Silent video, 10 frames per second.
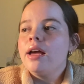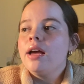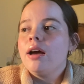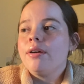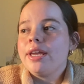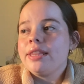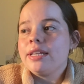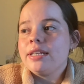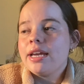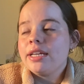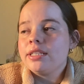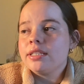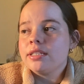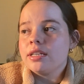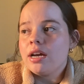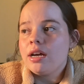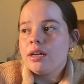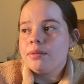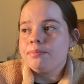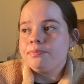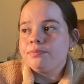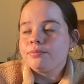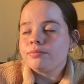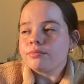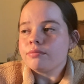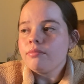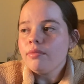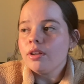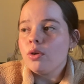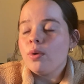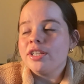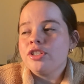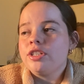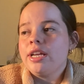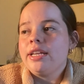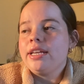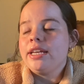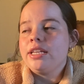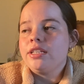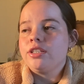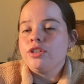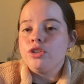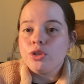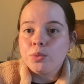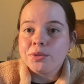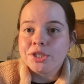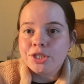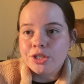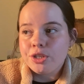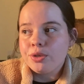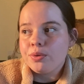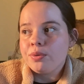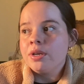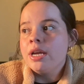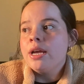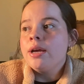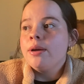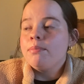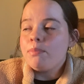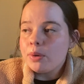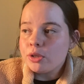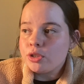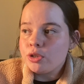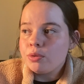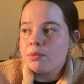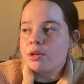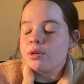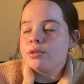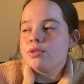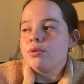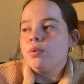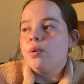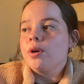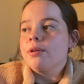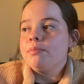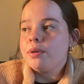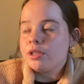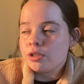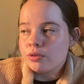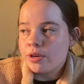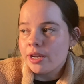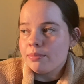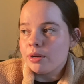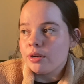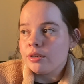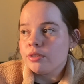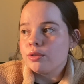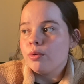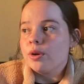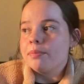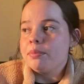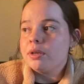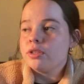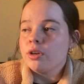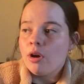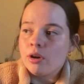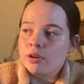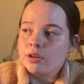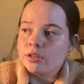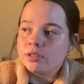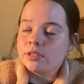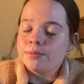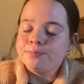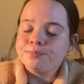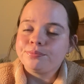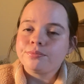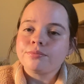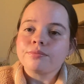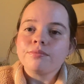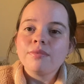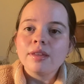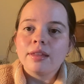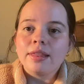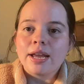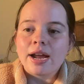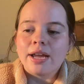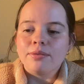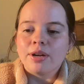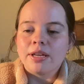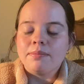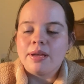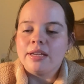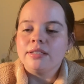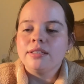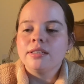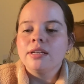Okay, the next question is new to you, booktubers or bookstagrammers or book talkers that I recommend.